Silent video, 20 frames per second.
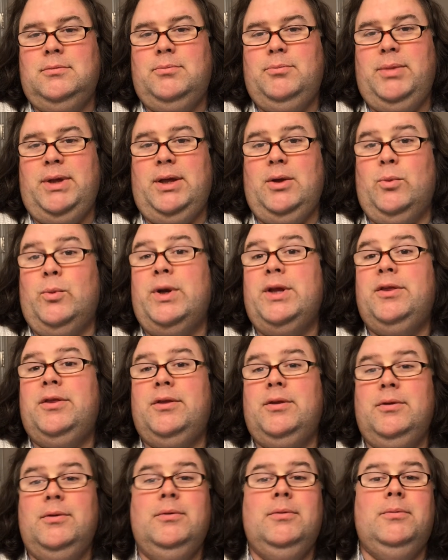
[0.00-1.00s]
being
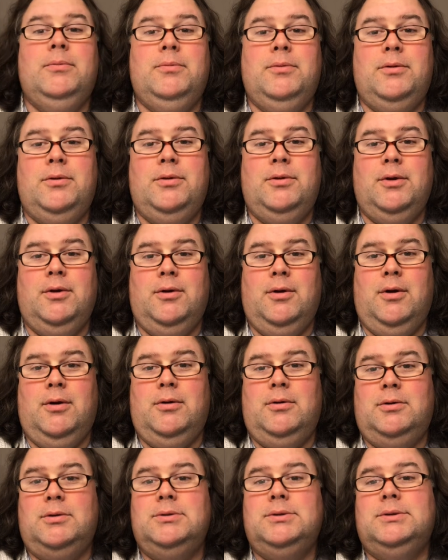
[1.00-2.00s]
with the
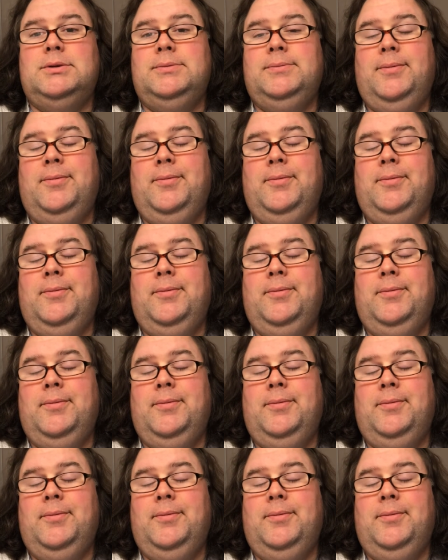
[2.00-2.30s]
girls.